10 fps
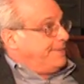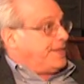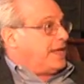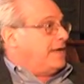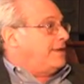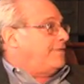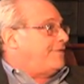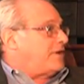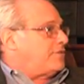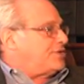The
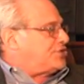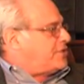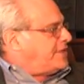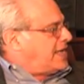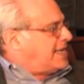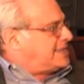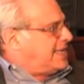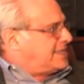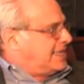Federal Reserve in the United States